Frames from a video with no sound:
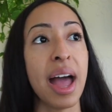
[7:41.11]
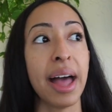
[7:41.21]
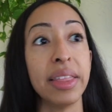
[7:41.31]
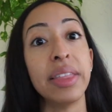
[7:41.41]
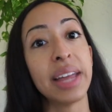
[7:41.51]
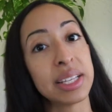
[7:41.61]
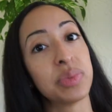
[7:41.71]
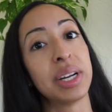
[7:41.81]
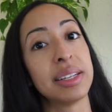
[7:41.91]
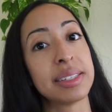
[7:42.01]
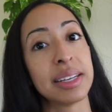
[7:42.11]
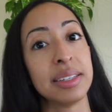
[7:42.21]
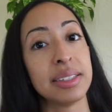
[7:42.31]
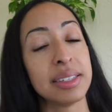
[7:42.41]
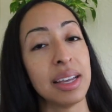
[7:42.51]
And then that's when I
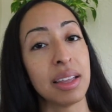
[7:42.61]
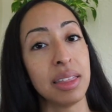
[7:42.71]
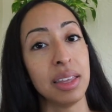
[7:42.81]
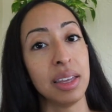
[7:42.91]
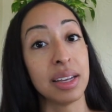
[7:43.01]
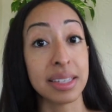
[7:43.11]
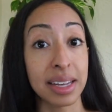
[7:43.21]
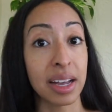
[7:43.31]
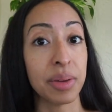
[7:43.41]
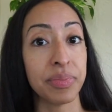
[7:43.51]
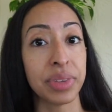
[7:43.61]
decided to take the exam.